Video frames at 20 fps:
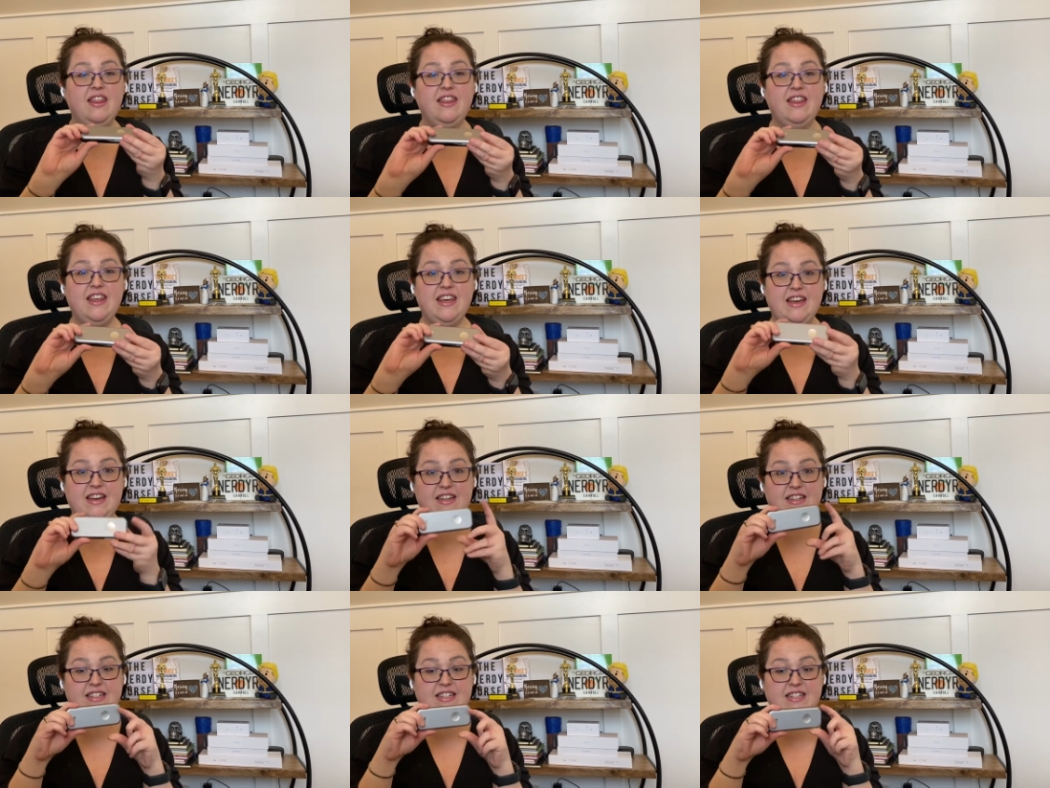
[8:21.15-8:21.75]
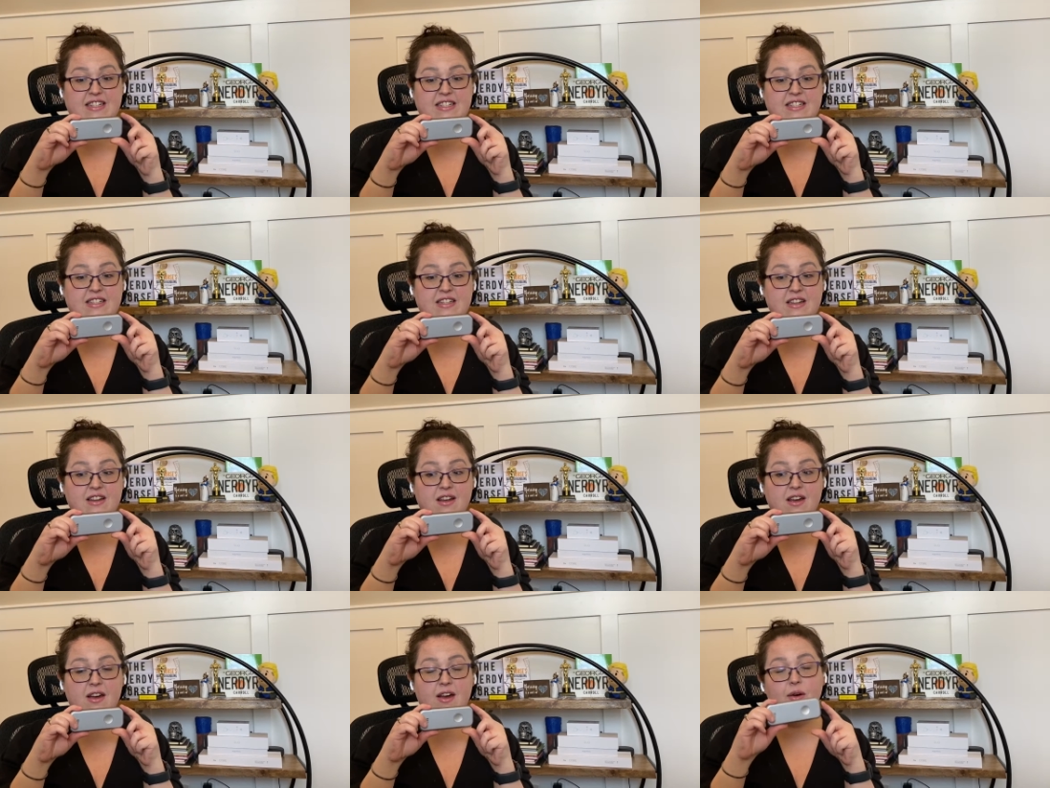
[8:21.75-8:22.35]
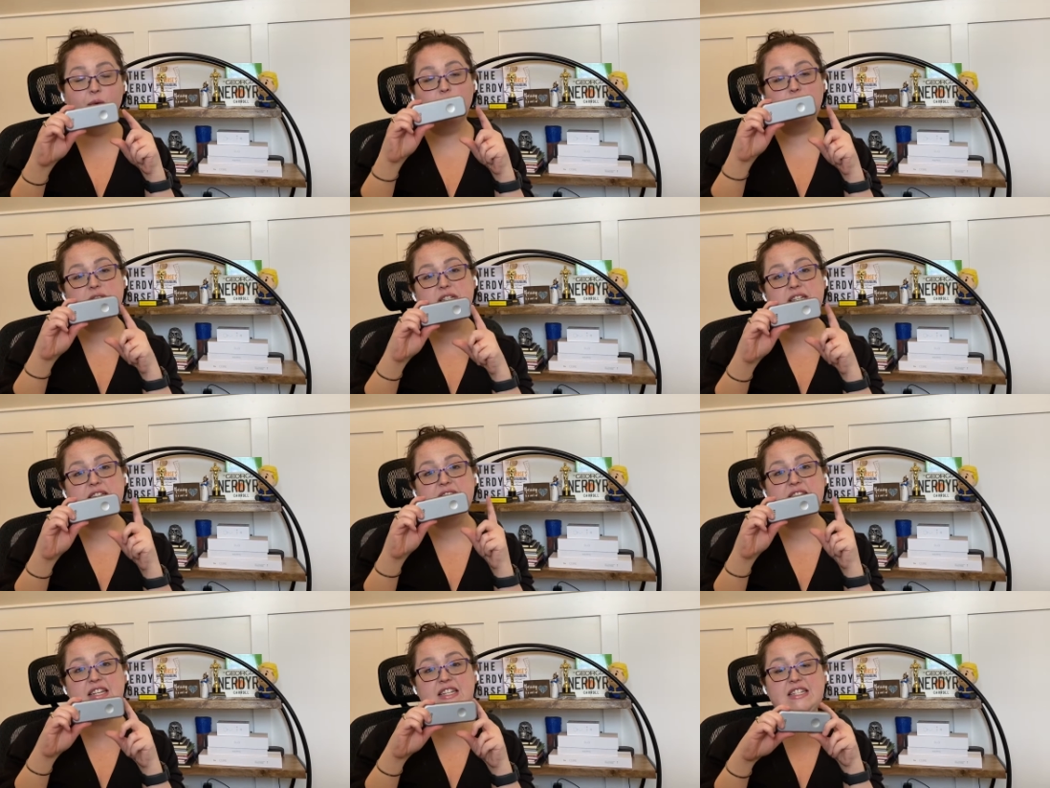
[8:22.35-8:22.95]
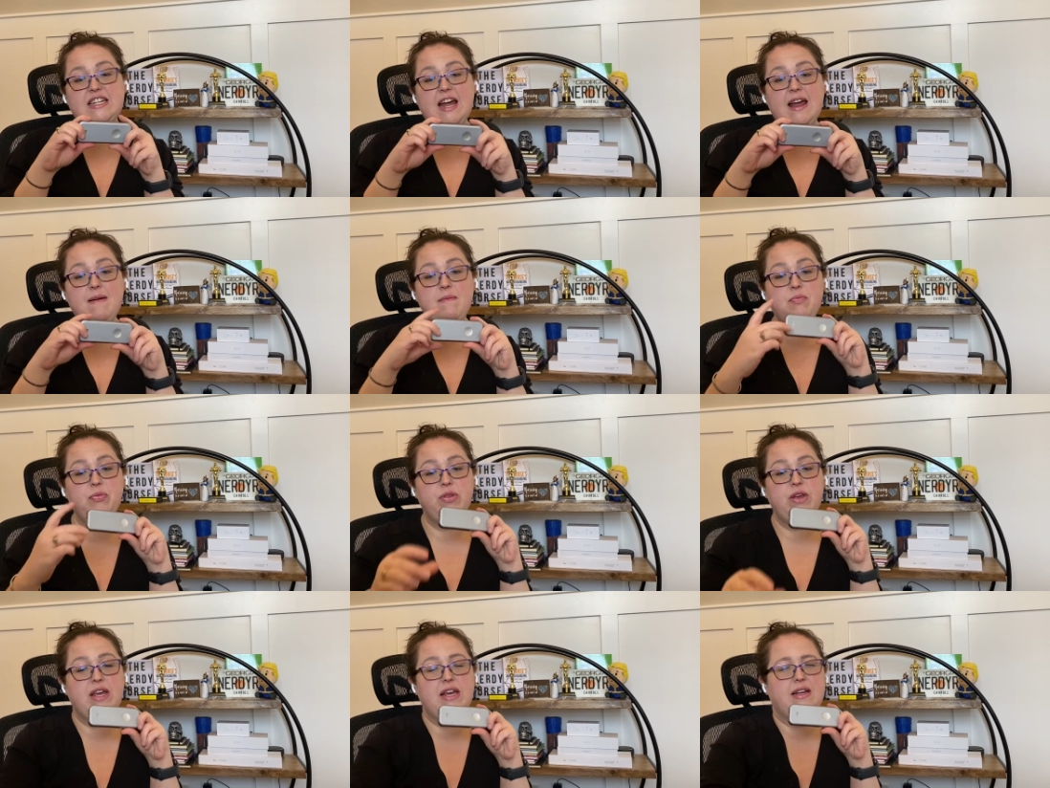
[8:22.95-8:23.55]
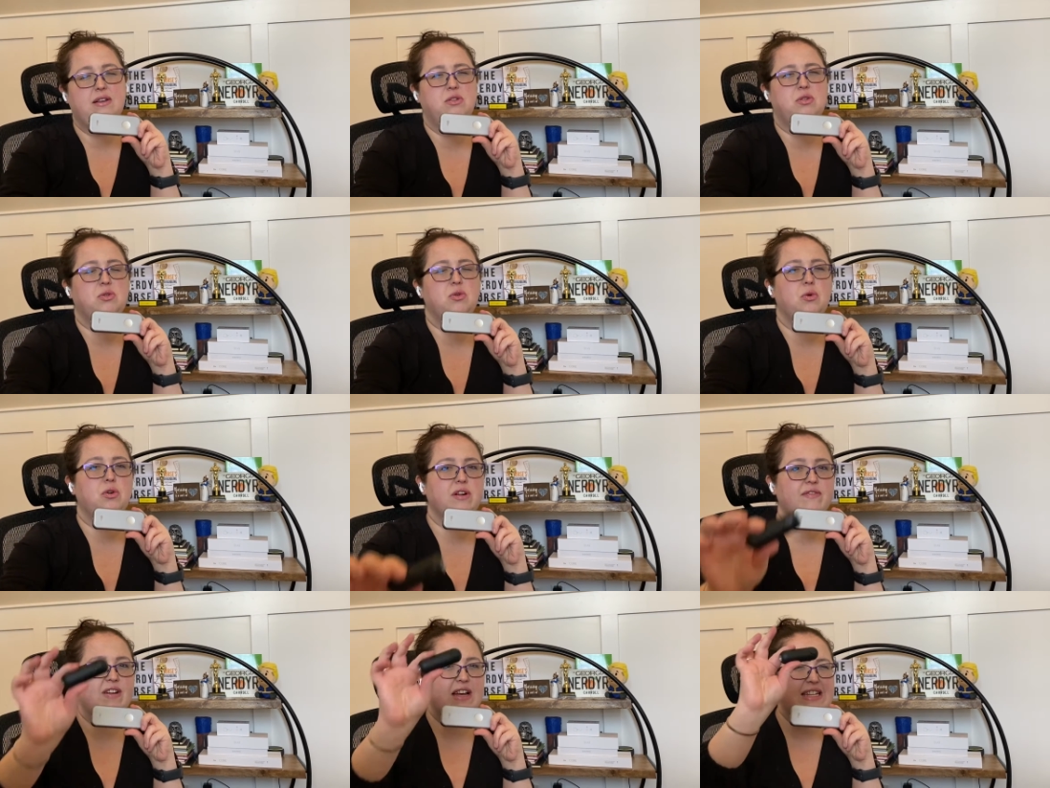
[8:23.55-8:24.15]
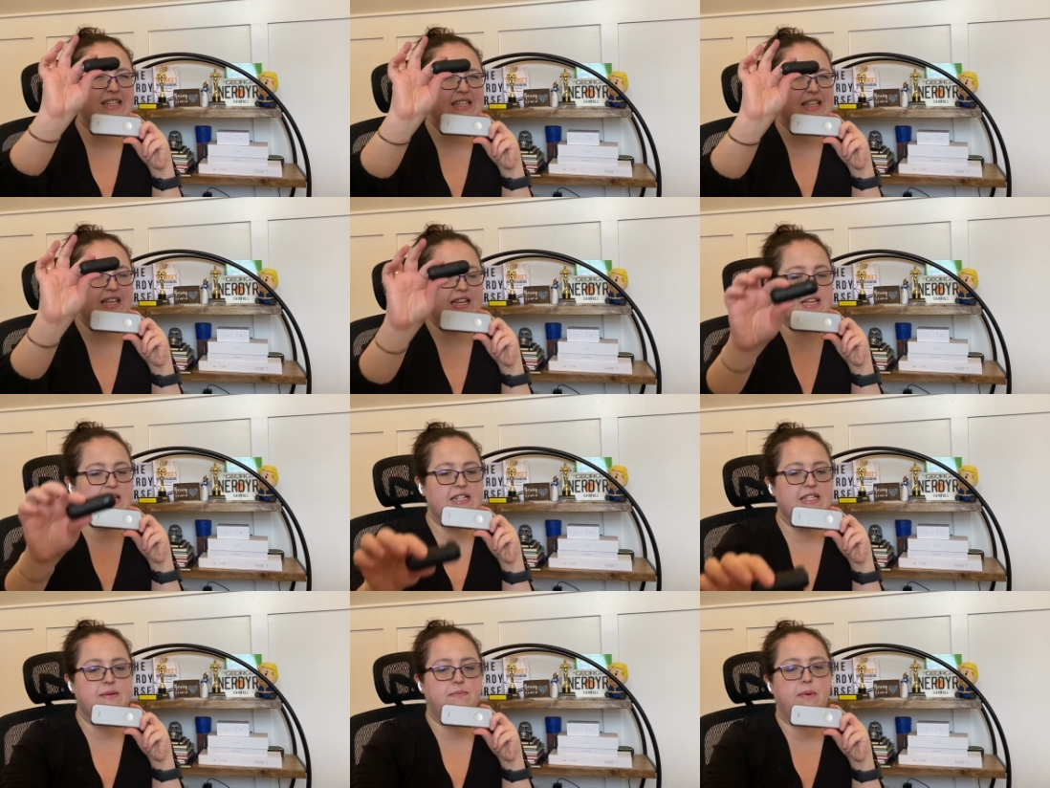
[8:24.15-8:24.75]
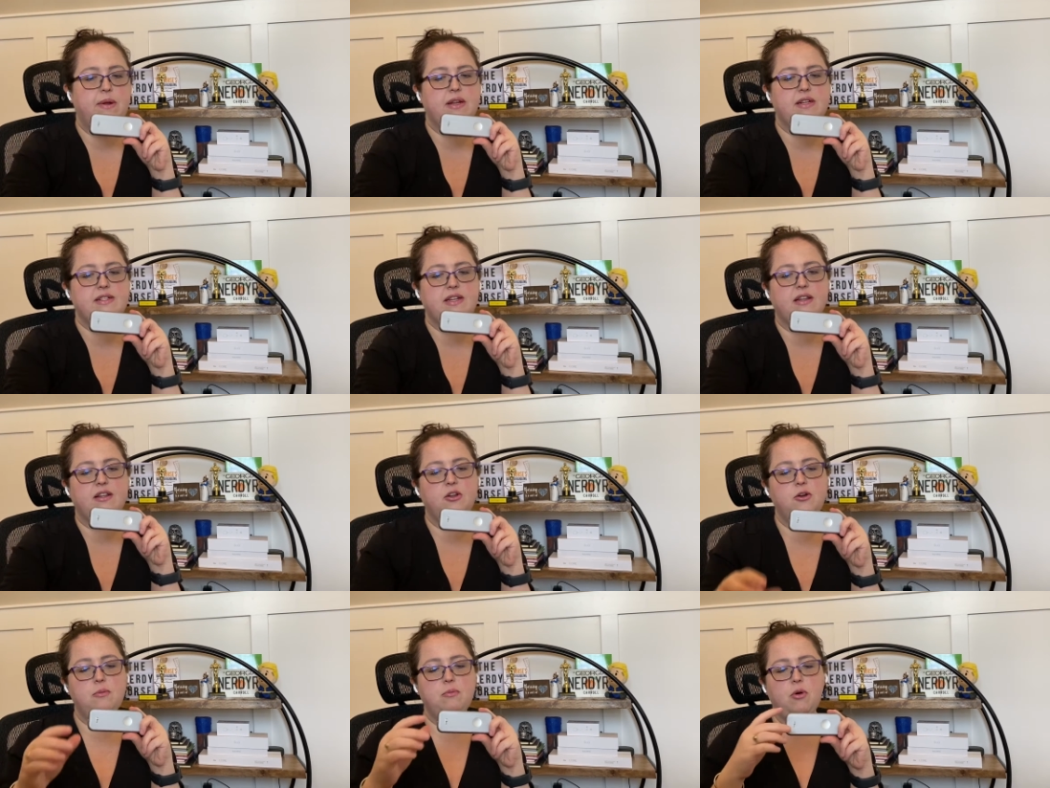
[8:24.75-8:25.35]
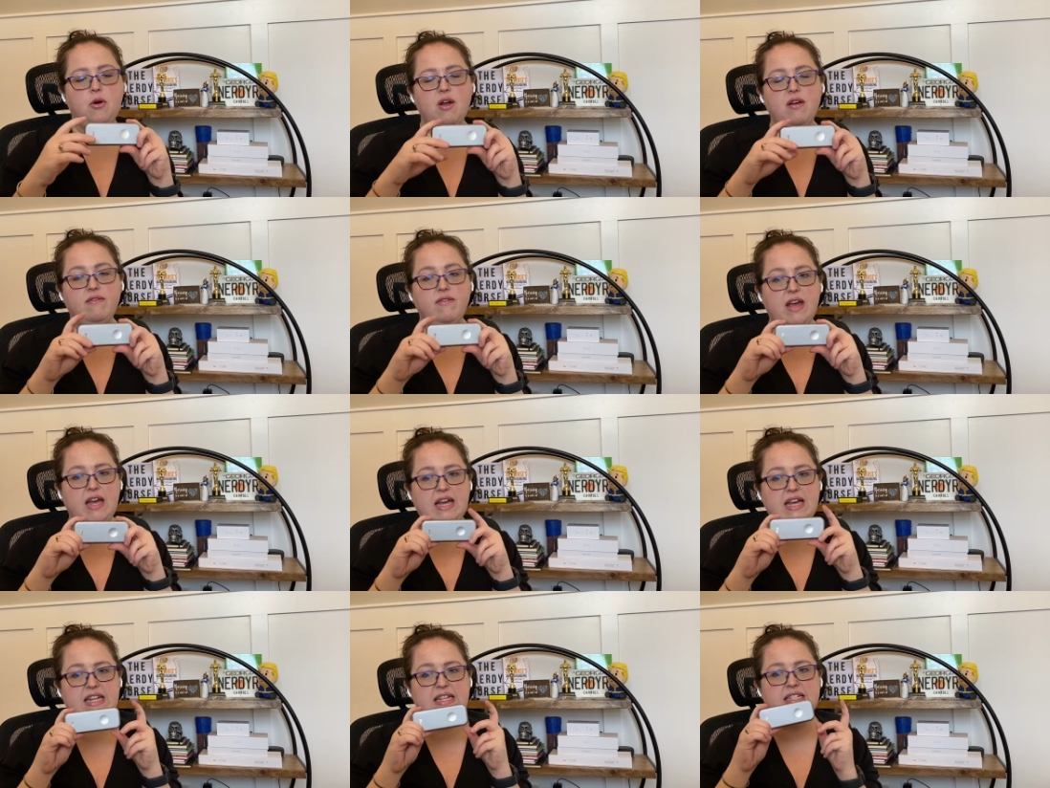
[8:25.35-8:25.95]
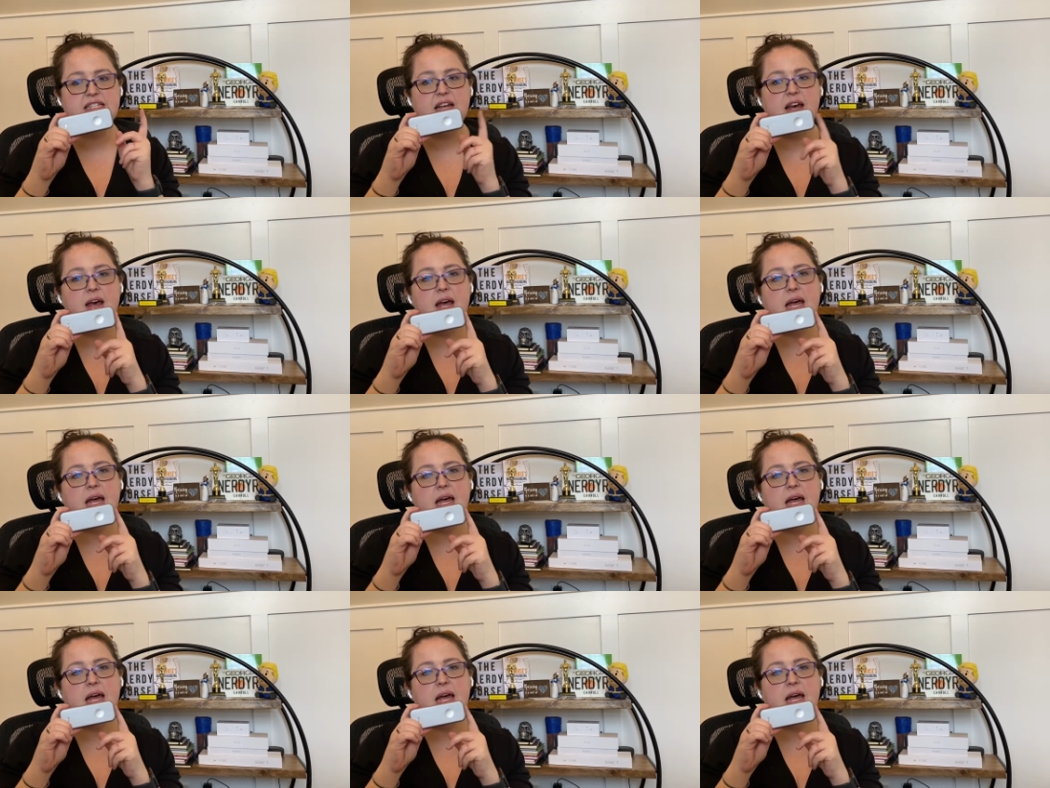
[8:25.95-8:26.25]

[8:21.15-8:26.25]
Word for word: this which is the same thing sort of as this, but it's a little more advanced.